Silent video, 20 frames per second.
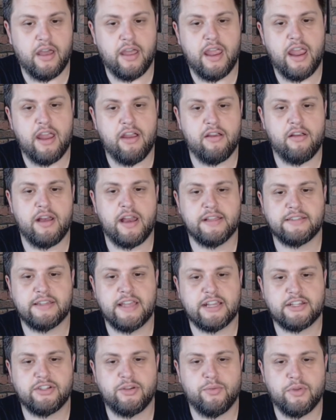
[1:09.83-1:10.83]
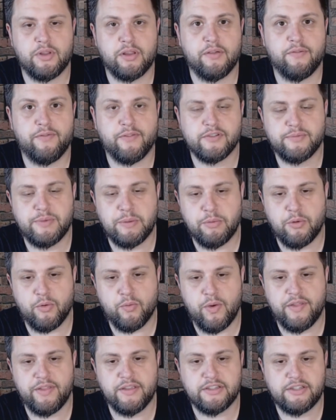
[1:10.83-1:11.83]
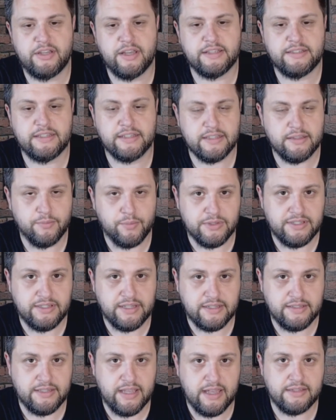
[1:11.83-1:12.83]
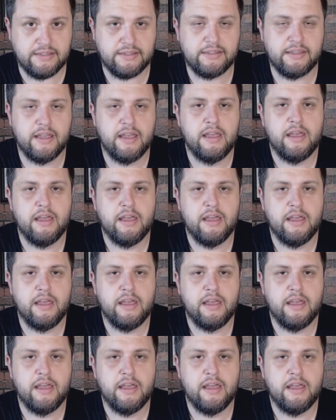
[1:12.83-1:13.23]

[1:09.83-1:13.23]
Aaron is actually one of the first people to run this with success